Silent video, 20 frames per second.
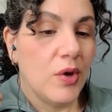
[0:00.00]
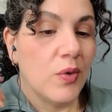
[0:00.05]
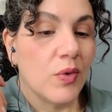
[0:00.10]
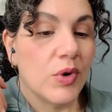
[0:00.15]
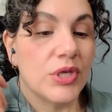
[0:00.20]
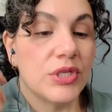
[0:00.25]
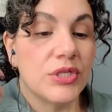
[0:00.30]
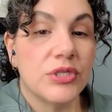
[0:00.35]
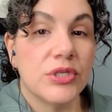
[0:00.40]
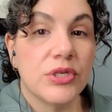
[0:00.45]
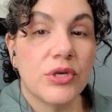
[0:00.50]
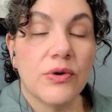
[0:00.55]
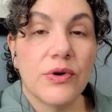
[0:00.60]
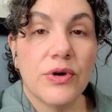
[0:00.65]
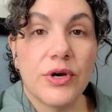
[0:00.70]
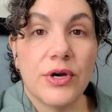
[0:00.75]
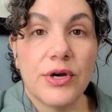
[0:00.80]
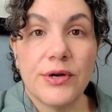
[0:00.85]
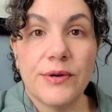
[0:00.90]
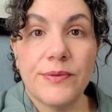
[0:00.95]
Once
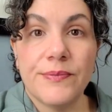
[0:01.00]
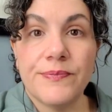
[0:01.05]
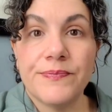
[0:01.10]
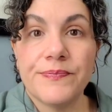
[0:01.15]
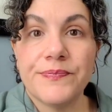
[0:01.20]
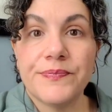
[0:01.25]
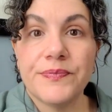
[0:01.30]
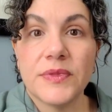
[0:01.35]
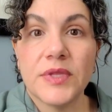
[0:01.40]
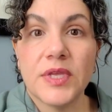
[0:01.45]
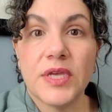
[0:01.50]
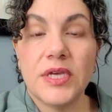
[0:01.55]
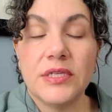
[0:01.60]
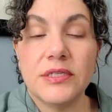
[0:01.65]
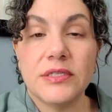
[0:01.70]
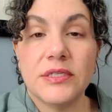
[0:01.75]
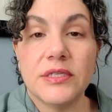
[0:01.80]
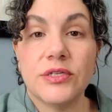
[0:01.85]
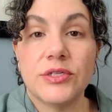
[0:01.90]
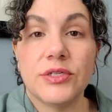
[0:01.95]
your
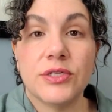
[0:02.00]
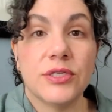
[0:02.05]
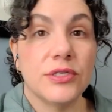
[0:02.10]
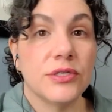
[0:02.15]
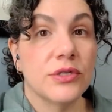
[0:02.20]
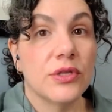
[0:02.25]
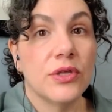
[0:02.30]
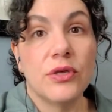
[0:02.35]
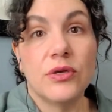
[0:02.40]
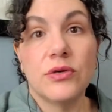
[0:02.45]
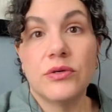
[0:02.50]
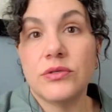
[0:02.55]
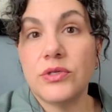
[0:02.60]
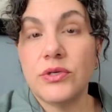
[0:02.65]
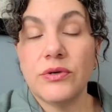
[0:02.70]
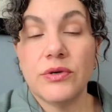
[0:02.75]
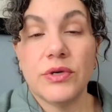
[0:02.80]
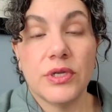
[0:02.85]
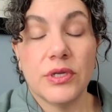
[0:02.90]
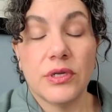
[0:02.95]
incision is closed,
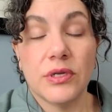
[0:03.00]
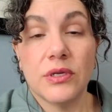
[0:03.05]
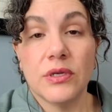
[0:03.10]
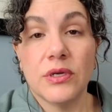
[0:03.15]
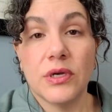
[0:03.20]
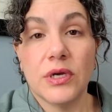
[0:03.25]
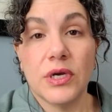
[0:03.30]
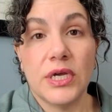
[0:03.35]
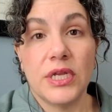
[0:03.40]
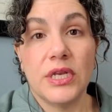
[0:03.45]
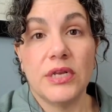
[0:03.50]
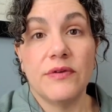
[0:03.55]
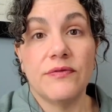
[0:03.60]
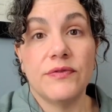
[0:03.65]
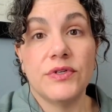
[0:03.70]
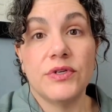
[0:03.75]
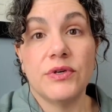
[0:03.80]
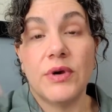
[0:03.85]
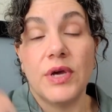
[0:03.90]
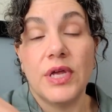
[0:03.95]
you can kind
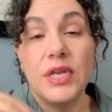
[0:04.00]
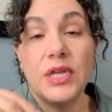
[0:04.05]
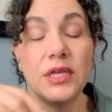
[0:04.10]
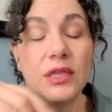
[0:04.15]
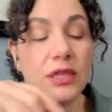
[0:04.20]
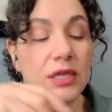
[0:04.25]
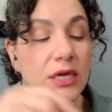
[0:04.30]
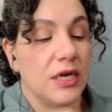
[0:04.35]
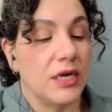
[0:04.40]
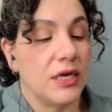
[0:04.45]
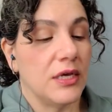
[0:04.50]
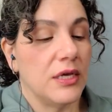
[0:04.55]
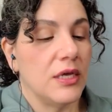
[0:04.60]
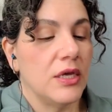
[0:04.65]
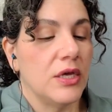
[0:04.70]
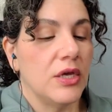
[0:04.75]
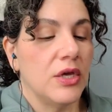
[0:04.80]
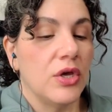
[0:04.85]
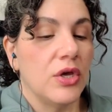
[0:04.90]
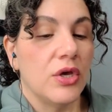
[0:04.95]
of do anything.
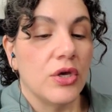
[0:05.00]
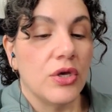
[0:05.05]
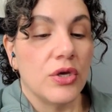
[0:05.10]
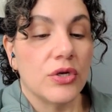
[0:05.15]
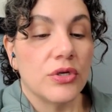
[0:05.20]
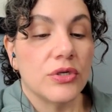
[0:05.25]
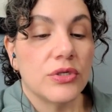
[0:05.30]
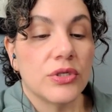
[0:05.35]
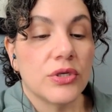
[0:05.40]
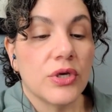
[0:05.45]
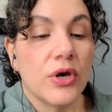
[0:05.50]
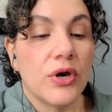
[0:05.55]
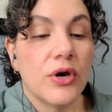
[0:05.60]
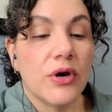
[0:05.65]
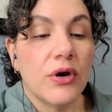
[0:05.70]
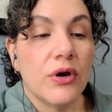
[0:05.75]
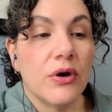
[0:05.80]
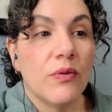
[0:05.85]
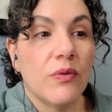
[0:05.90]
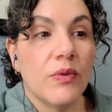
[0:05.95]
Your
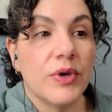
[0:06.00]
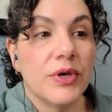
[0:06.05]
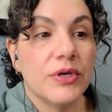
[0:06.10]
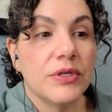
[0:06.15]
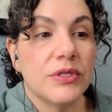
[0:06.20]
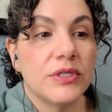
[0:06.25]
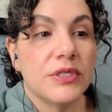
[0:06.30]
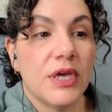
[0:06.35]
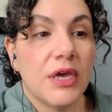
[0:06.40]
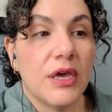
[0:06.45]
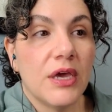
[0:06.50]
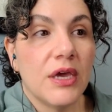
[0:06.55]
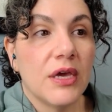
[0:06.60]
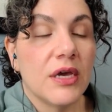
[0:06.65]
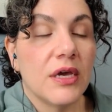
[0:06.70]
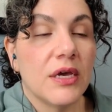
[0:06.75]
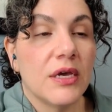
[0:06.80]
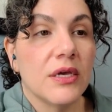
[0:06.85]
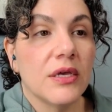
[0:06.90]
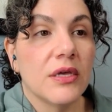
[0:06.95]
scar will
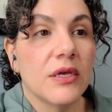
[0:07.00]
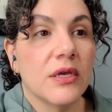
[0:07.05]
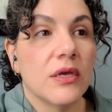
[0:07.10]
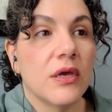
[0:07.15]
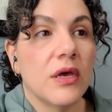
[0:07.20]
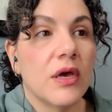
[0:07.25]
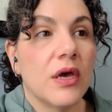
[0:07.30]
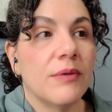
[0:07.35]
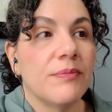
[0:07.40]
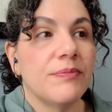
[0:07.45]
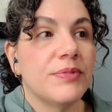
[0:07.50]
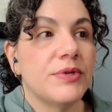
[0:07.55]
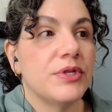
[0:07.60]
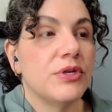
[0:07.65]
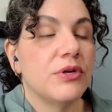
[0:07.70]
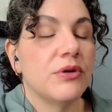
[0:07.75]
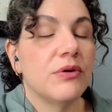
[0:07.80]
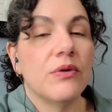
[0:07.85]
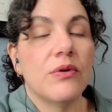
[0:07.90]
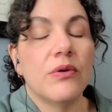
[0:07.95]
take up
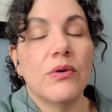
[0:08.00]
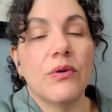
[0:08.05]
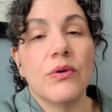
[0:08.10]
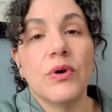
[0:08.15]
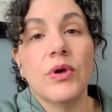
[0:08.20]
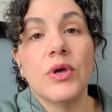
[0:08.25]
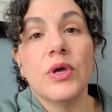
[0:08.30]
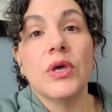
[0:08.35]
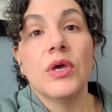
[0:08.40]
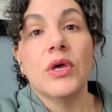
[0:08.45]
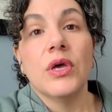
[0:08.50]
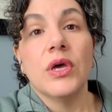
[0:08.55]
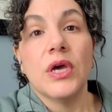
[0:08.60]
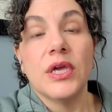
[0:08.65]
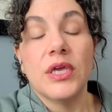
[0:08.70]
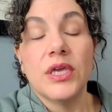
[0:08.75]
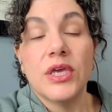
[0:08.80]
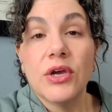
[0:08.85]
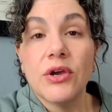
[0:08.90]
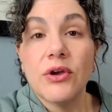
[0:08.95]
to
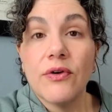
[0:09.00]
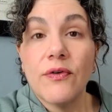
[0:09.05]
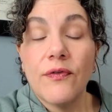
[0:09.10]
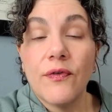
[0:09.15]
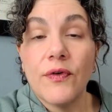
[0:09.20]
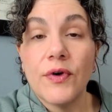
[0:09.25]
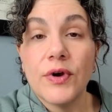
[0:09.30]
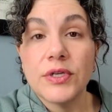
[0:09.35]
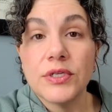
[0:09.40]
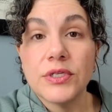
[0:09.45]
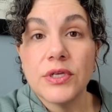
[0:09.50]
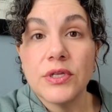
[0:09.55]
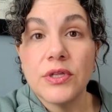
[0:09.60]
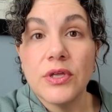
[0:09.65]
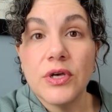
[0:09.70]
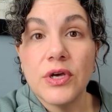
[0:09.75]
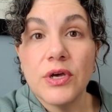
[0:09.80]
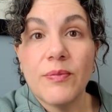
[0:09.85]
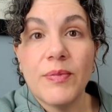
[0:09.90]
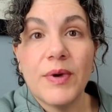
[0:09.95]
a year for it to
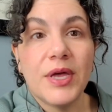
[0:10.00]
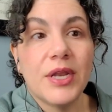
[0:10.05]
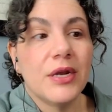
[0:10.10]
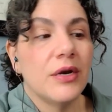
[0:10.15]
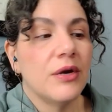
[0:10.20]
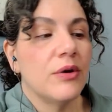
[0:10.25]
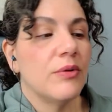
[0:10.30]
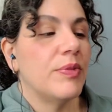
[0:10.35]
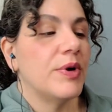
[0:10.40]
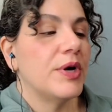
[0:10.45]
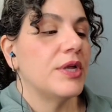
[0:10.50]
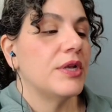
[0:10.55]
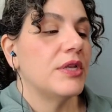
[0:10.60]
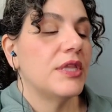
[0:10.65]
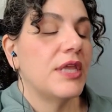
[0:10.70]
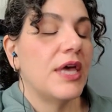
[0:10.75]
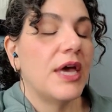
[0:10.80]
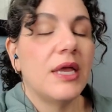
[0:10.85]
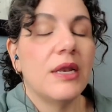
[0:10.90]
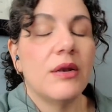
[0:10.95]
look better, but
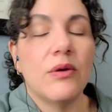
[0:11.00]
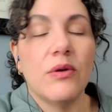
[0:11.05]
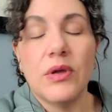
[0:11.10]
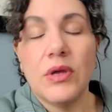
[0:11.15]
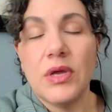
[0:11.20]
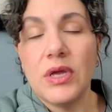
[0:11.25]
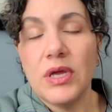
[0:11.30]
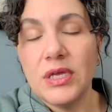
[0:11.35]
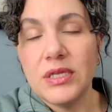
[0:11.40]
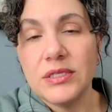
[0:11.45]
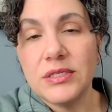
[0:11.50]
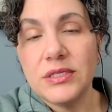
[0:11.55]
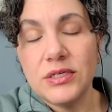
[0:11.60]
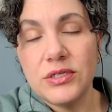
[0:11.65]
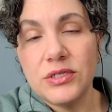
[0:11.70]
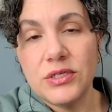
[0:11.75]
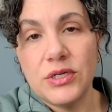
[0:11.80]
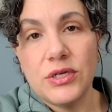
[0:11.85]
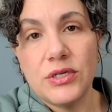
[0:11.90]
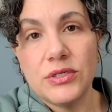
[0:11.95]
that
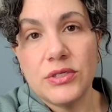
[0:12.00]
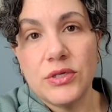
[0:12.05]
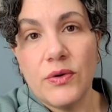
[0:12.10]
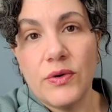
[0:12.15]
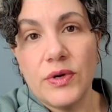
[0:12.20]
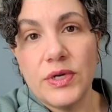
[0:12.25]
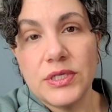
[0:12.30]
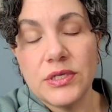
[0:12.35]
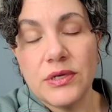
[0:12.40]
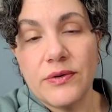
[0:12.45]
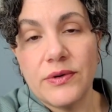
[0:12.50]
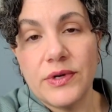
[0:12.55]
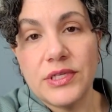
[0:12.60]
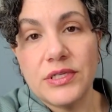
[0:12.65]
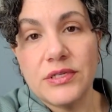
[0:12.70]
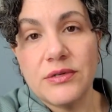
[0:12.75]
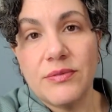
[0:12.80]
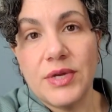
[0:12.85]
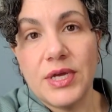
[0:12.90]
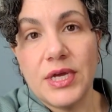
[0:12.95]
incision is always
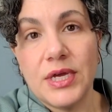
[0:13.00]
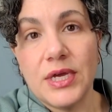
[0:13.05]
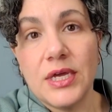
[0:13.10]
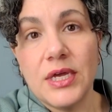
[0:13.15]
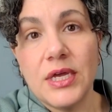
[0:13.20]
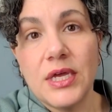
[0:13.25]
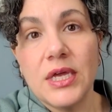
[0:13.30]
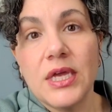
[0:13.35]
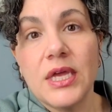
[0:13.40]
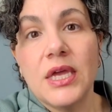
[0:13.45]
going to be